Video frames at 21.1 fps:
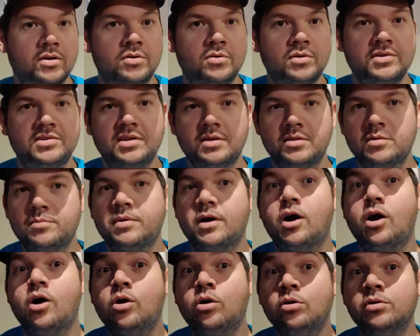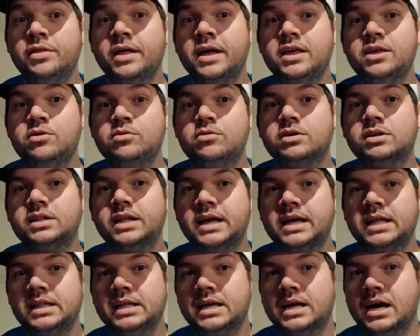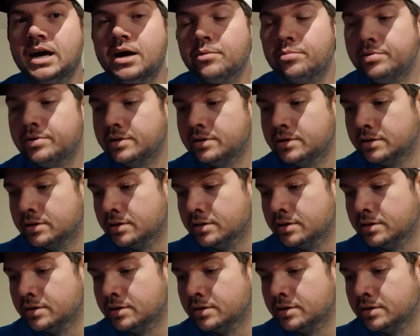doing something, but hold that ukulele up,